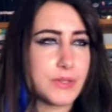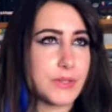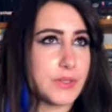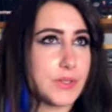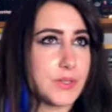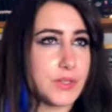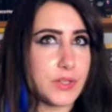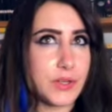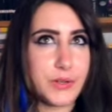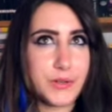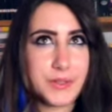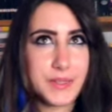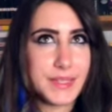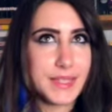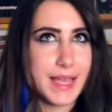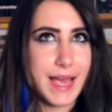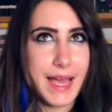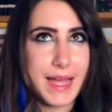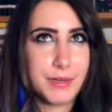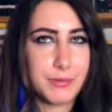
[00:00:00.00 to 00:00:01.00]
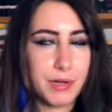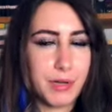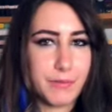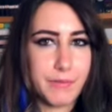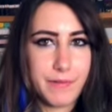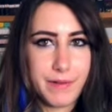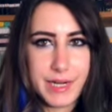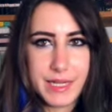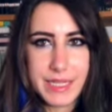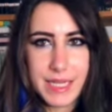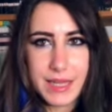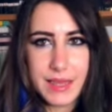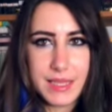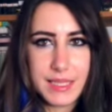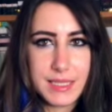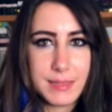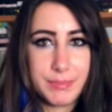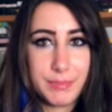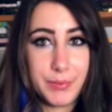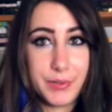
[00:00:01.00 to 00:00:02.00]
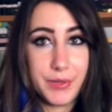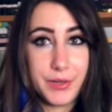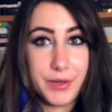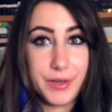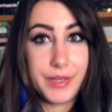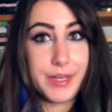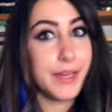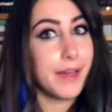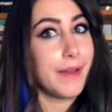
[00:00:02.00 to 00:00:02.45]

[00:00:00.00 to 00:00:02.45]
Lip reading: so scared while reading this book.